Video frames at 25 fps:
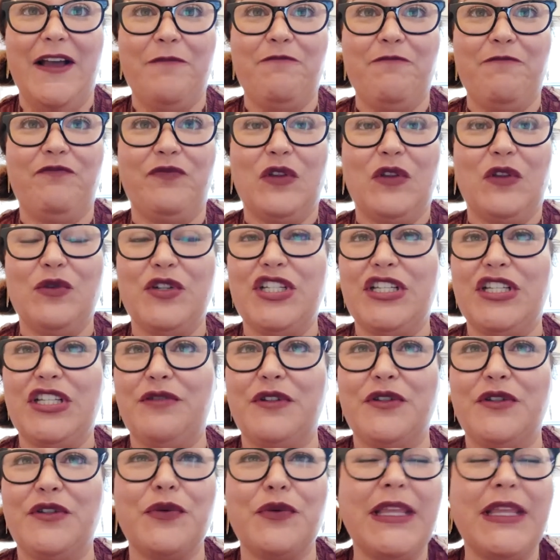where she
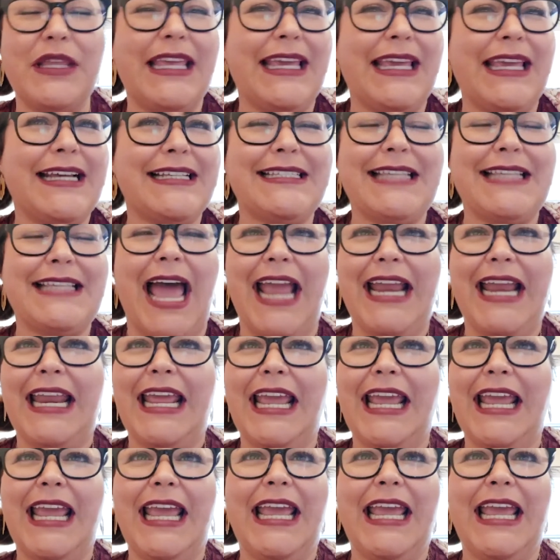was really
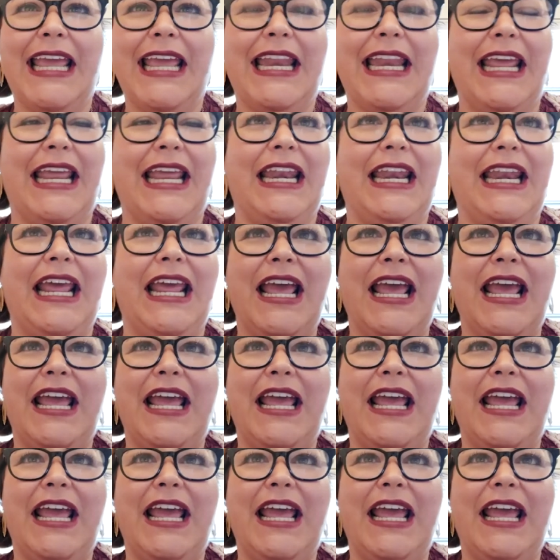excited and,